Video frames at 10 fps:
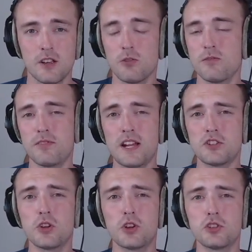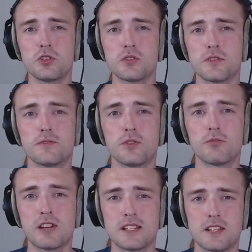Or in fact, you could use a
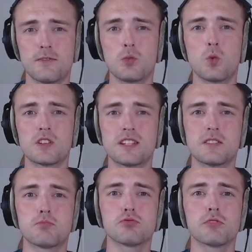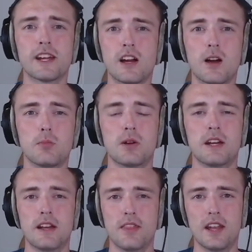footrest if you wanted to bring up
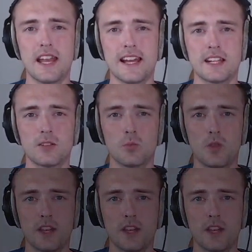the leg with the